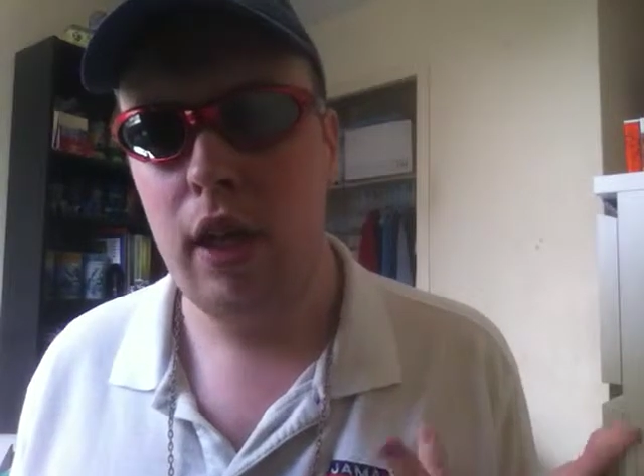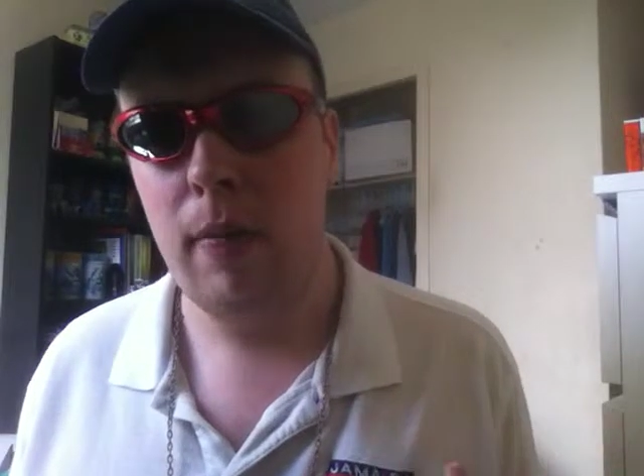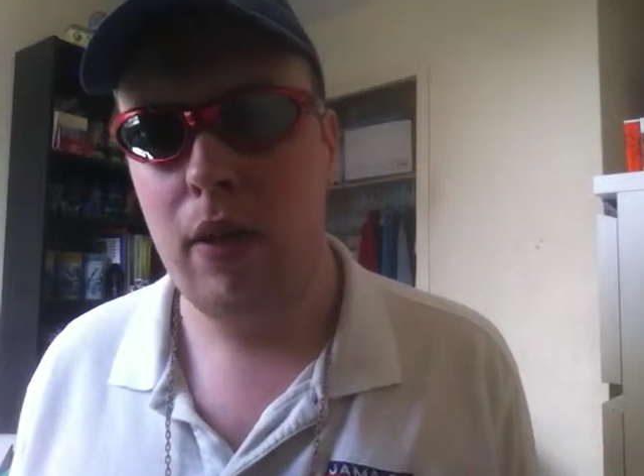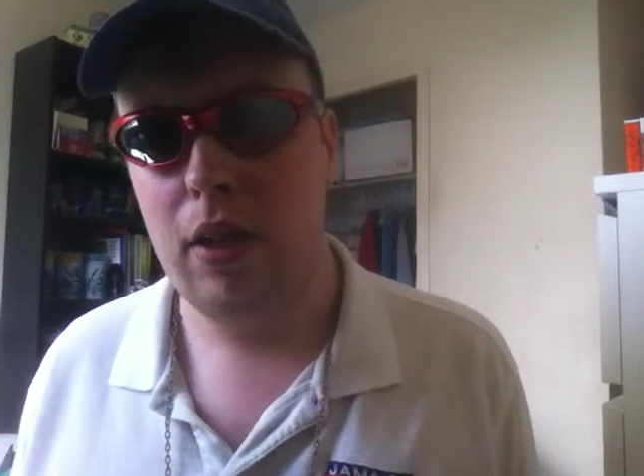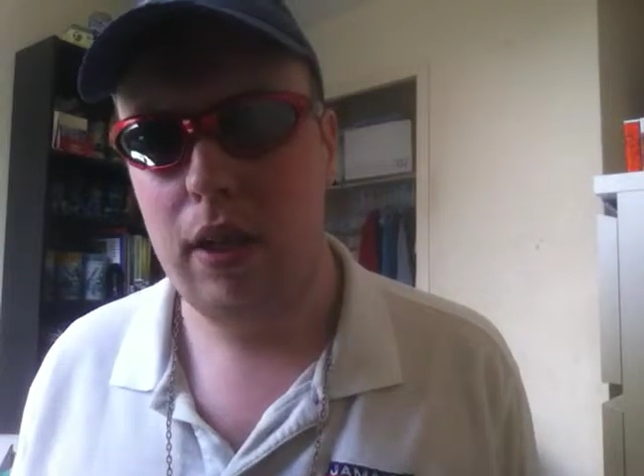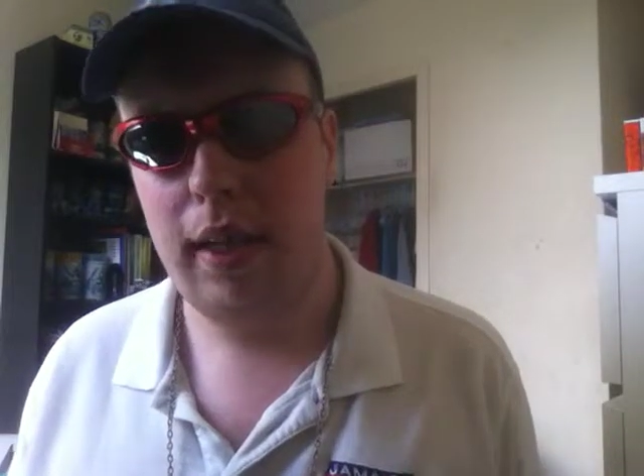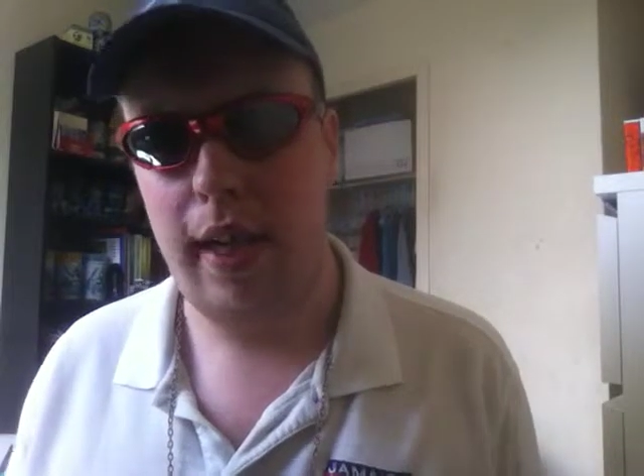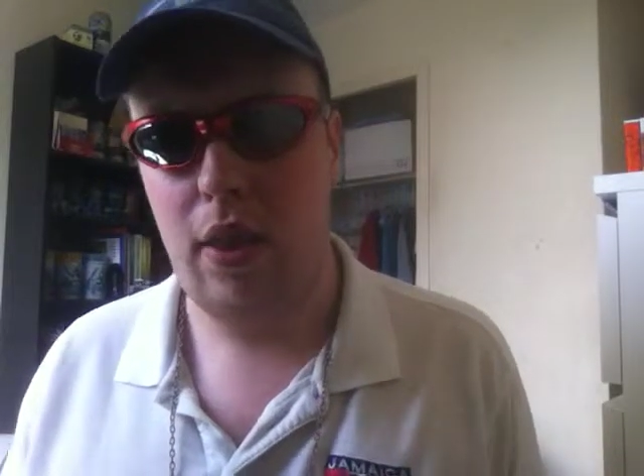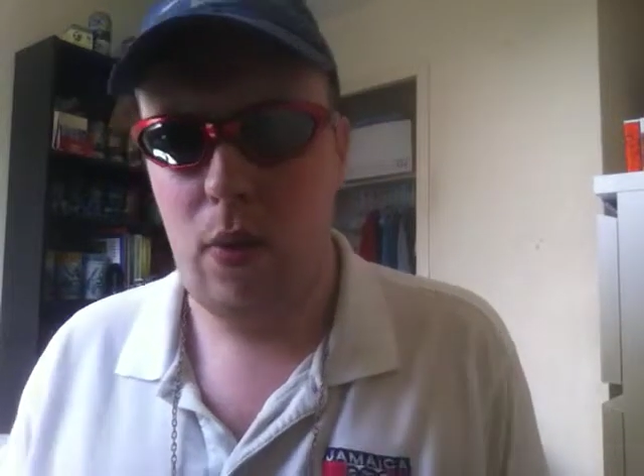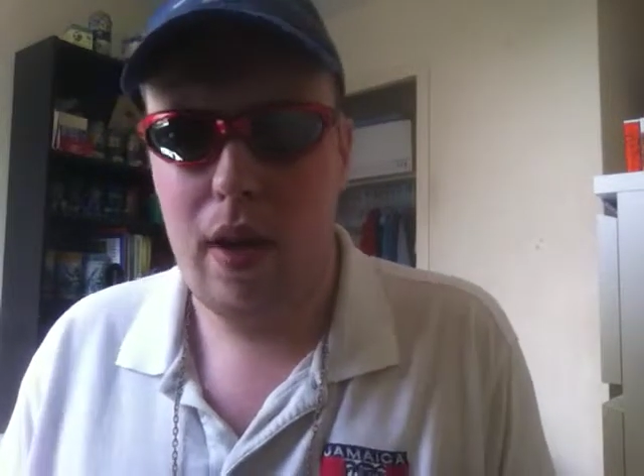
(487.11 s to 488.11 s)
Gear monsters
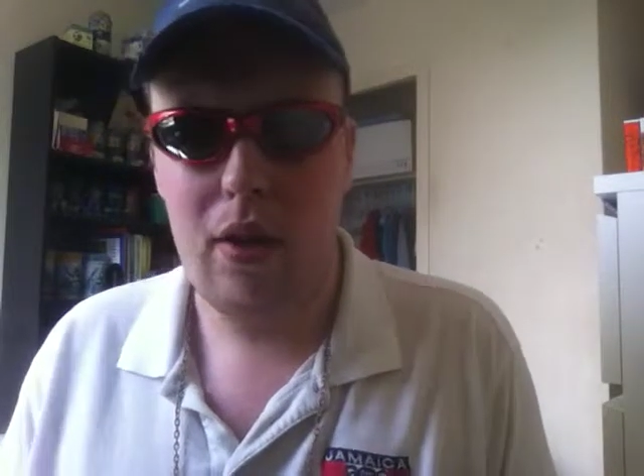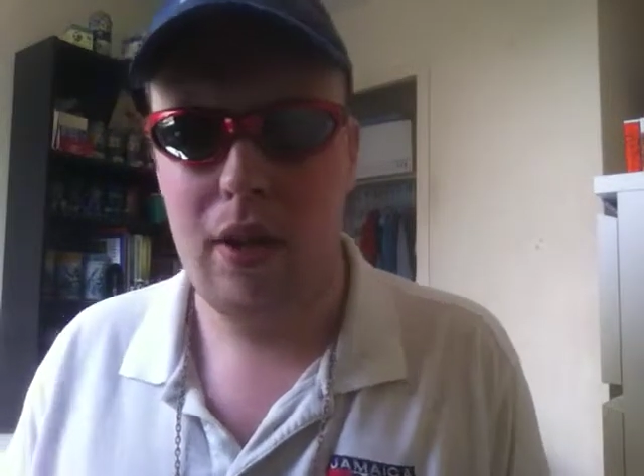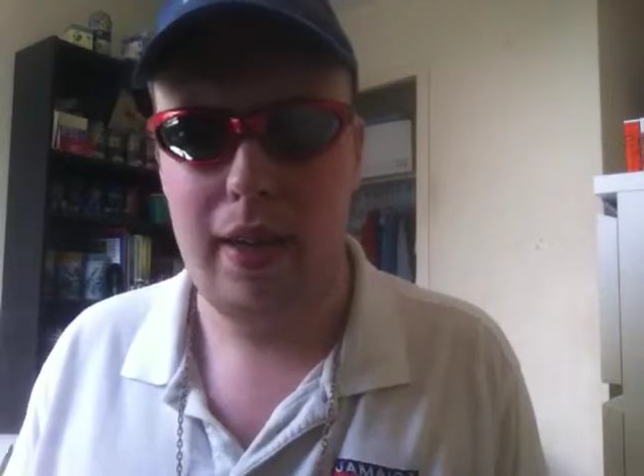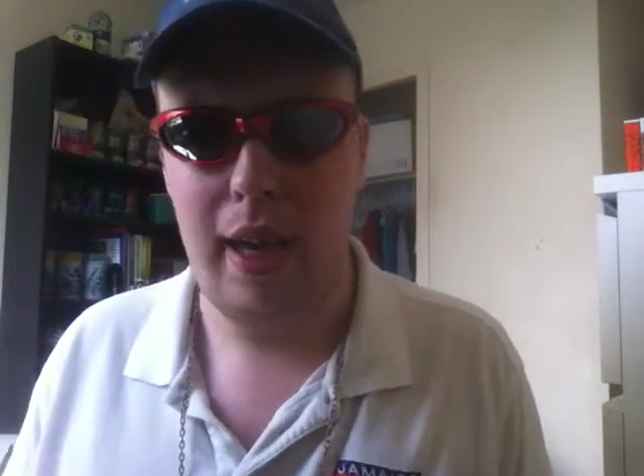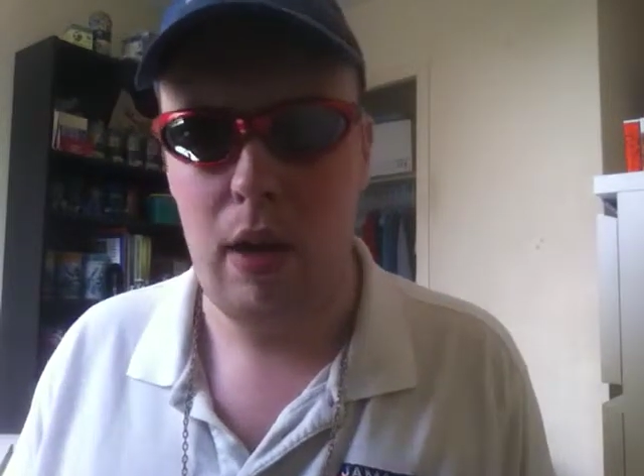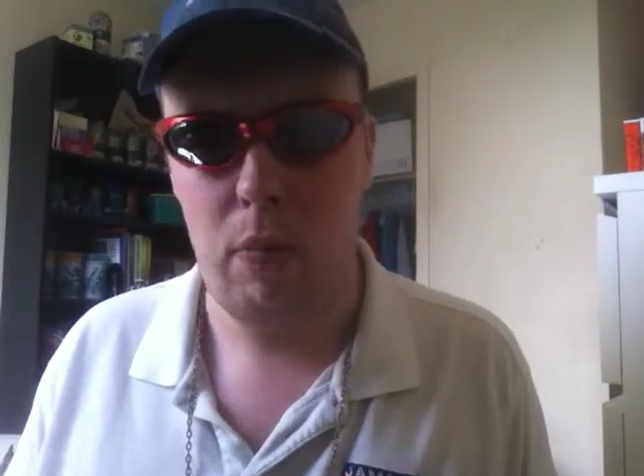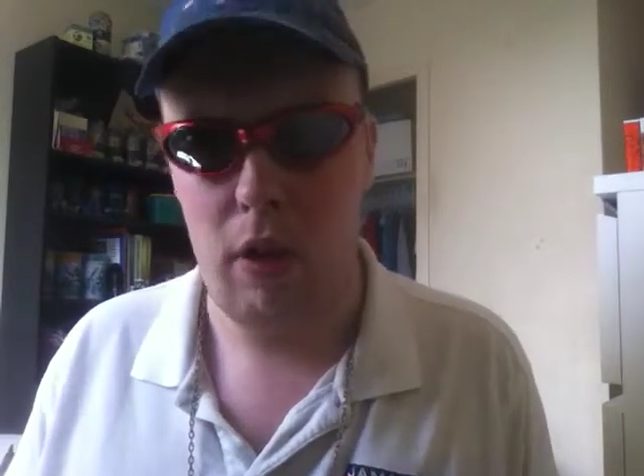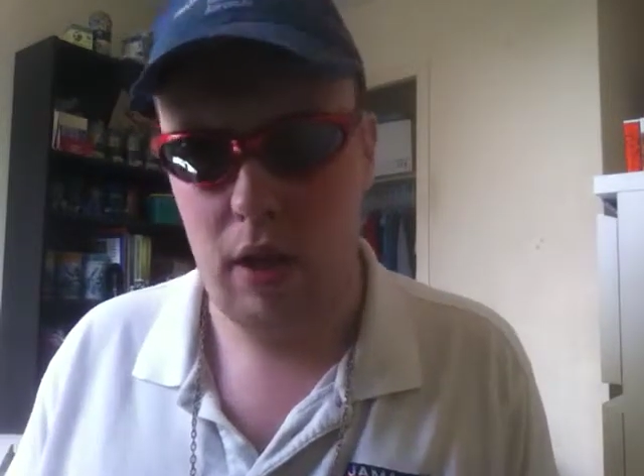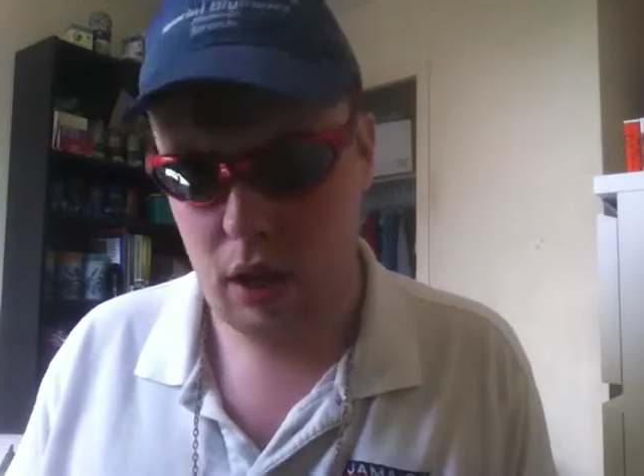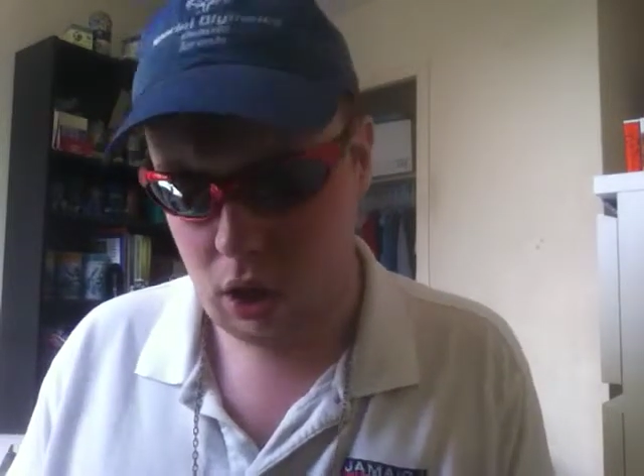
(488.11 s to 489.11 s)
gain 300 attack
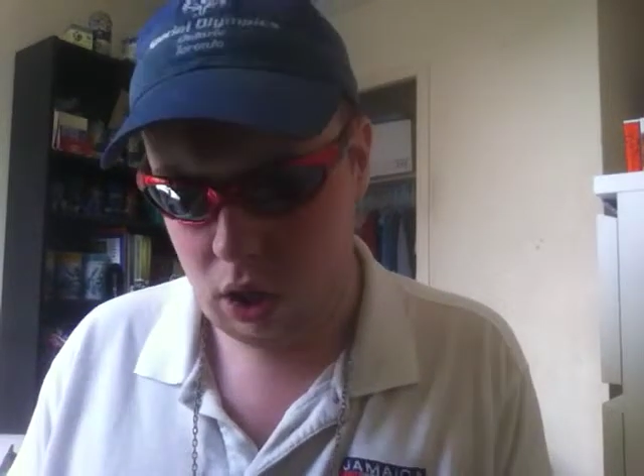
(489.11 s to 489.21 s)
points.